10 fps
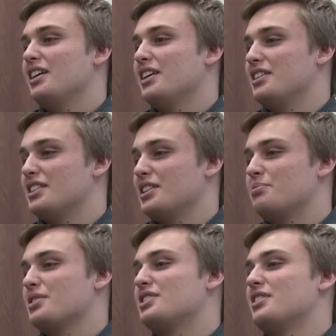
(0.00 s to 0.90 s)
is a
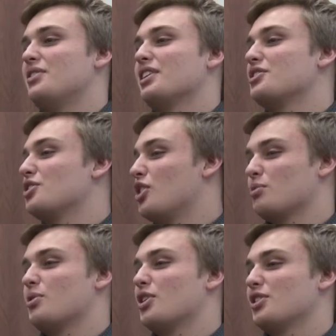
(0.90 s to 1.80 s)
specific
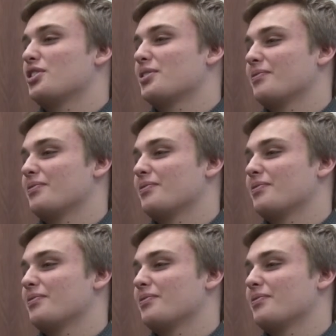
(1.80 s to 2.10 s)
dog park.